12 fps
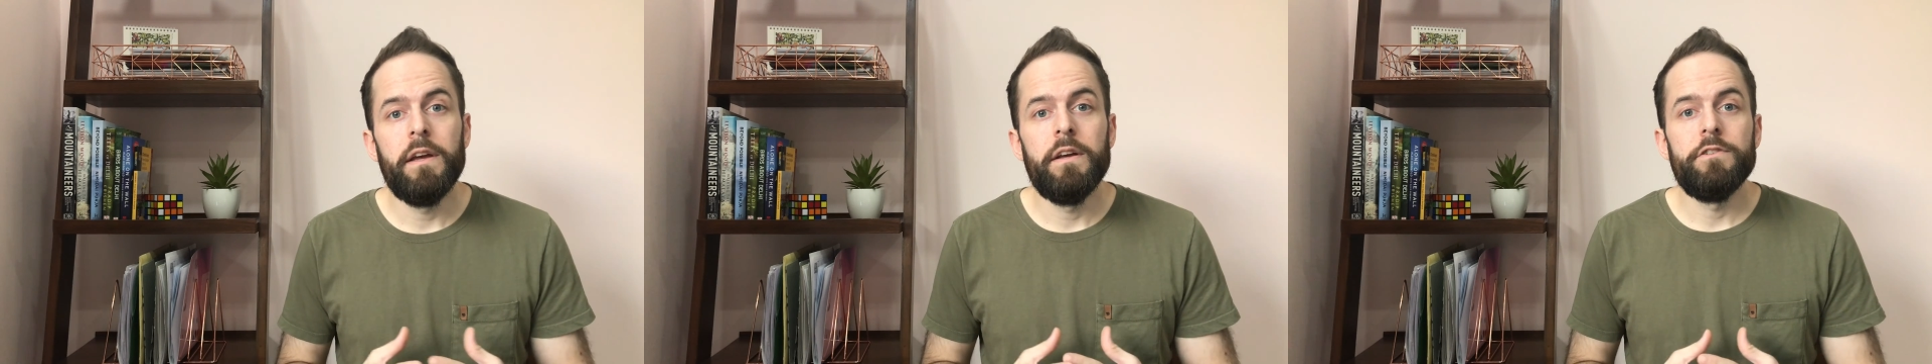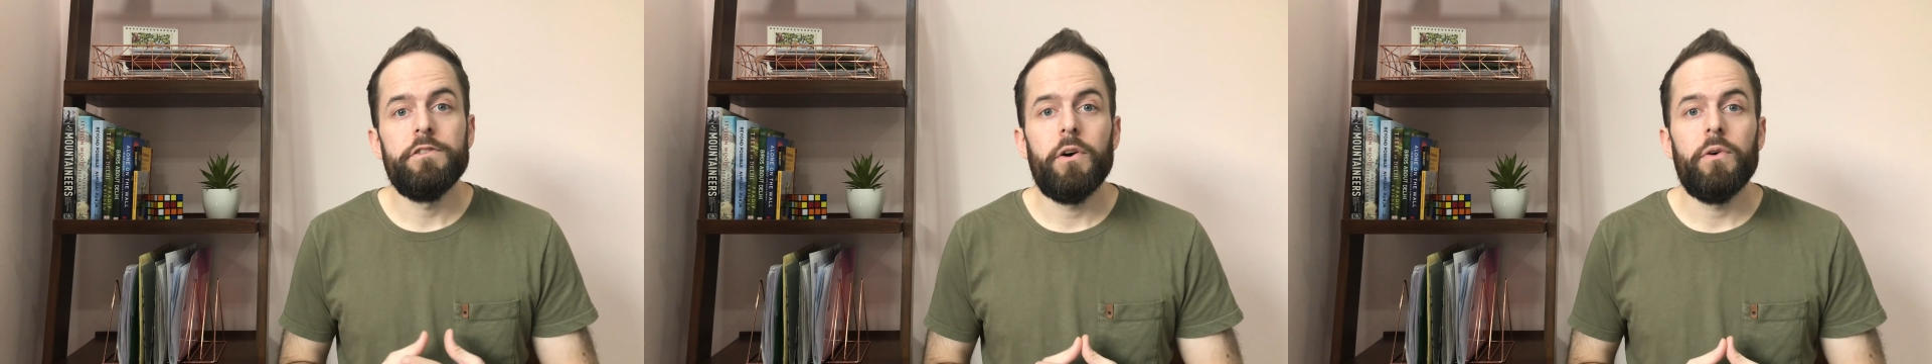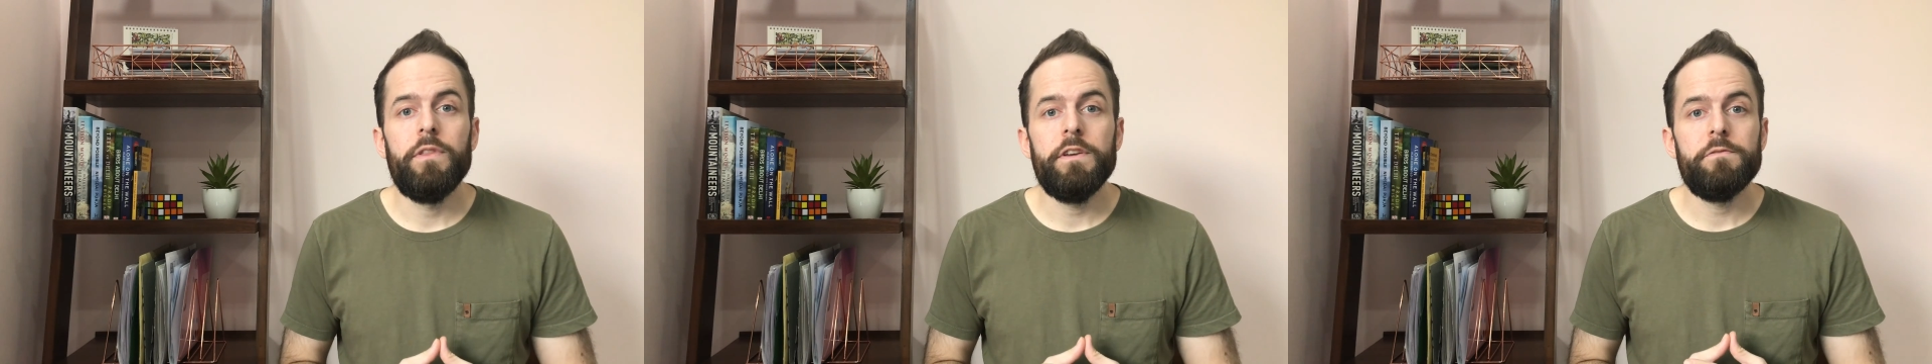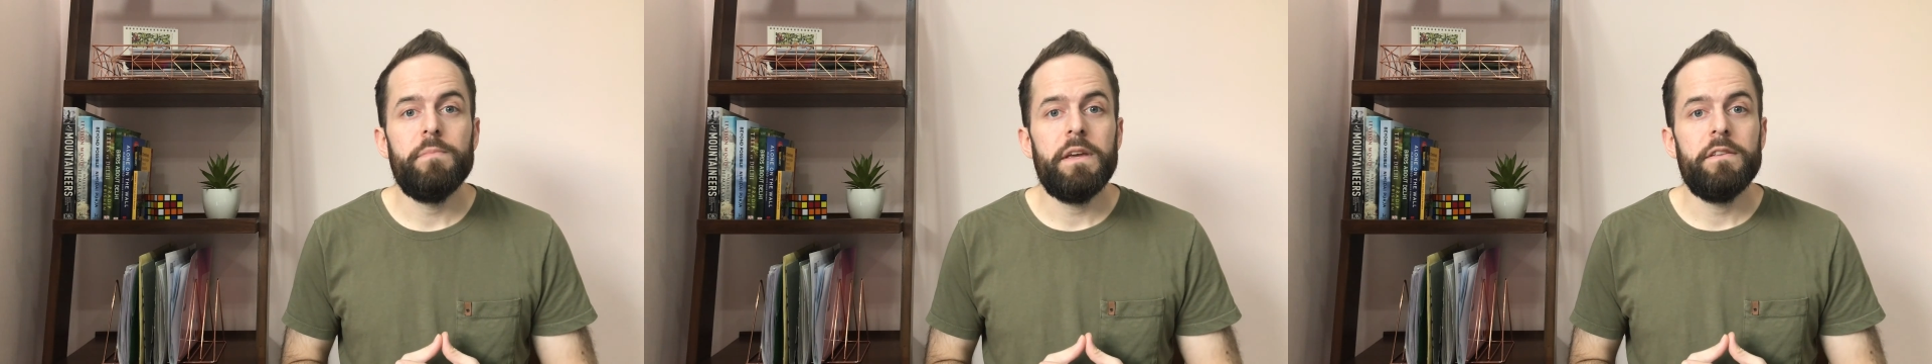So
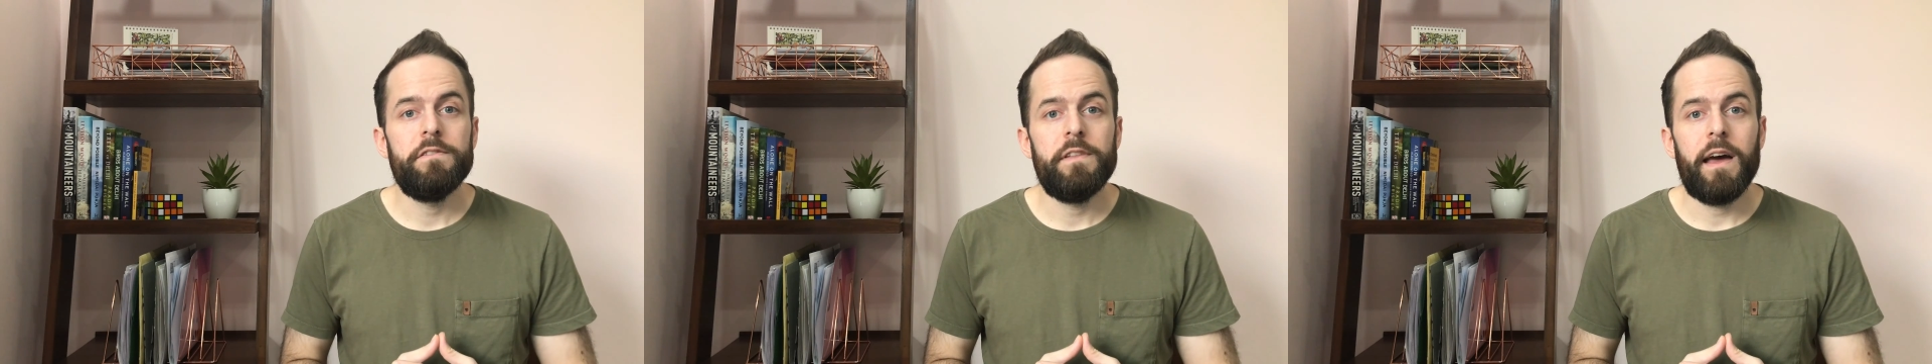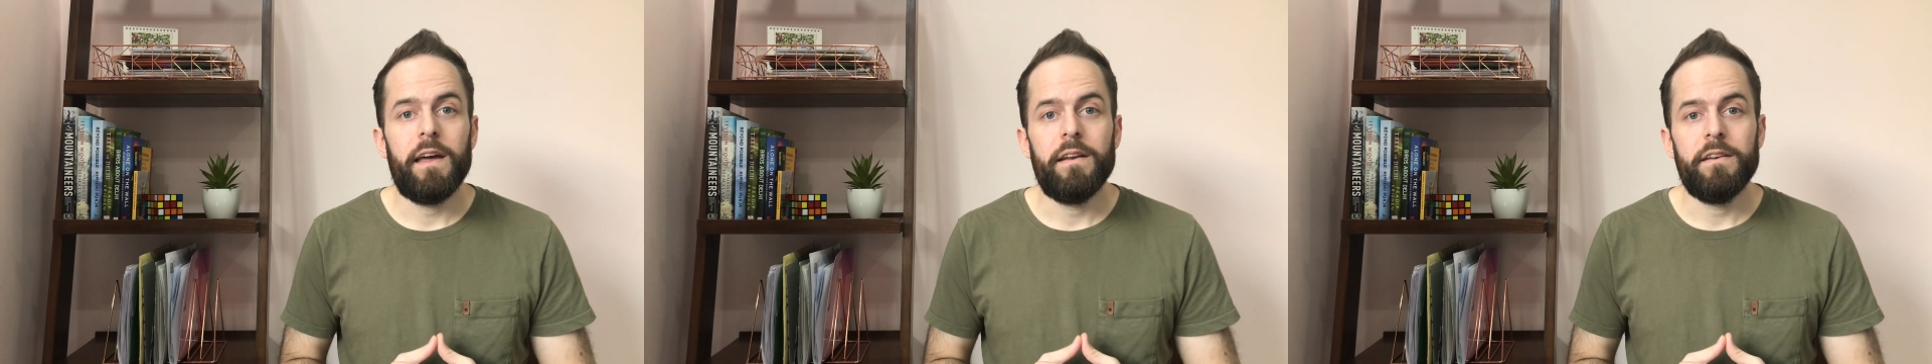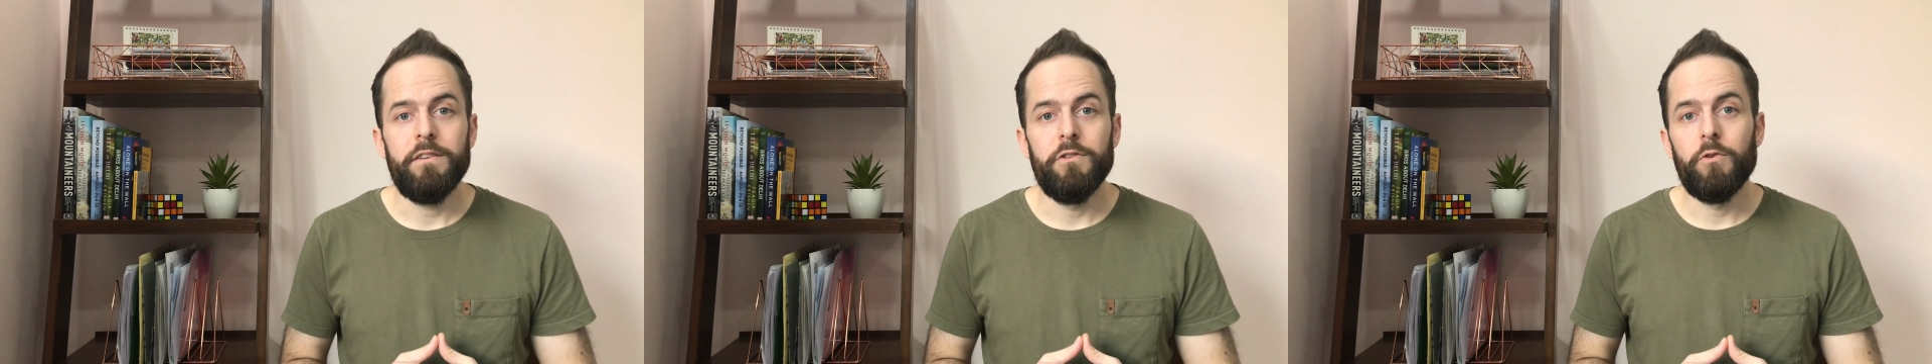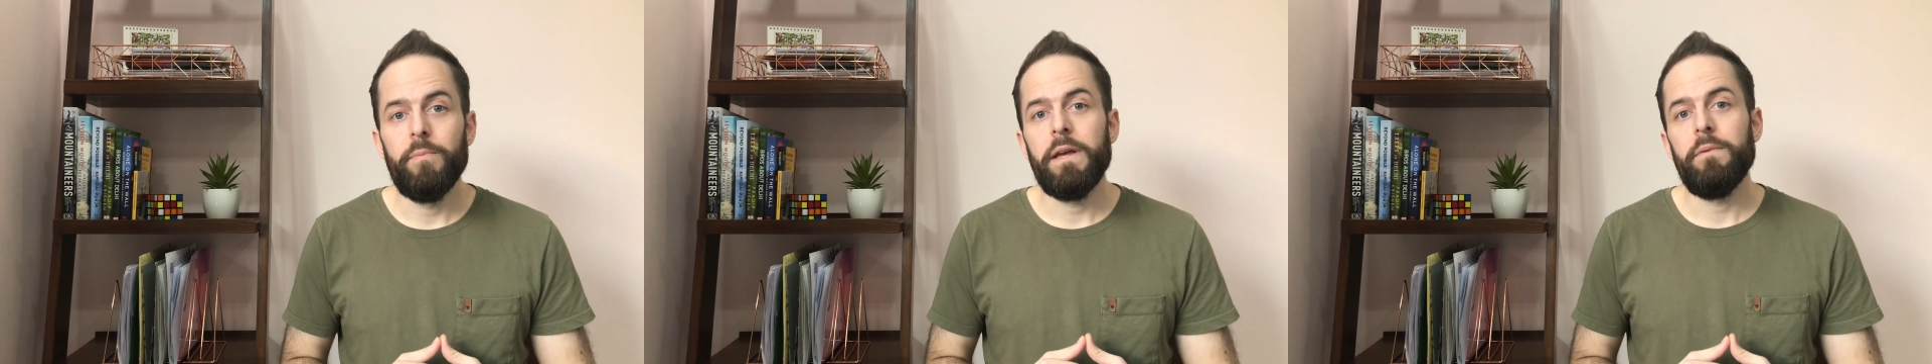this means that
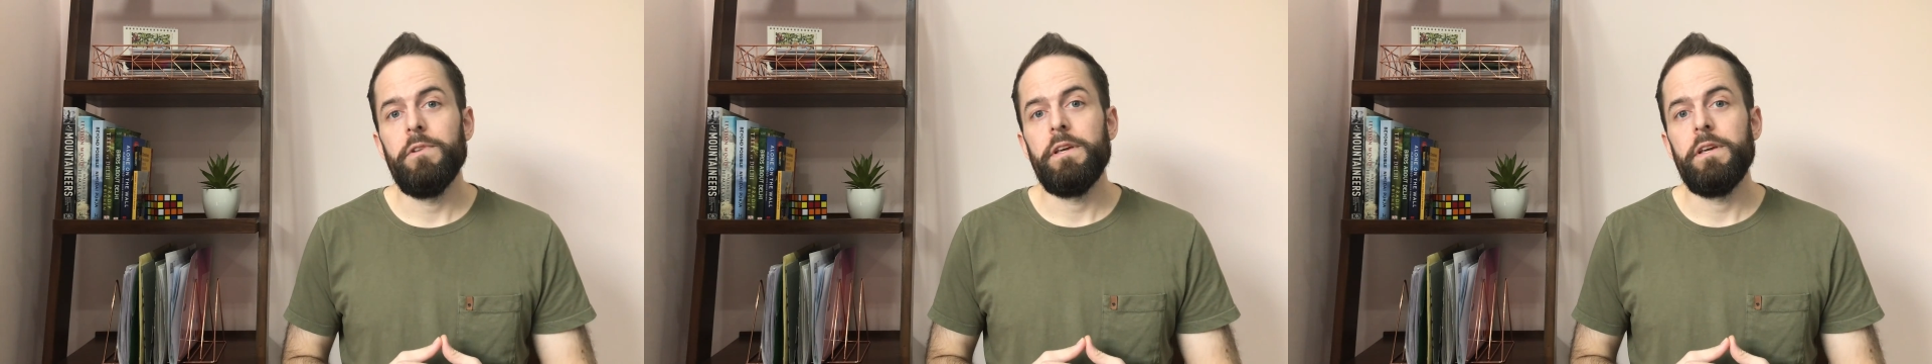you'll be able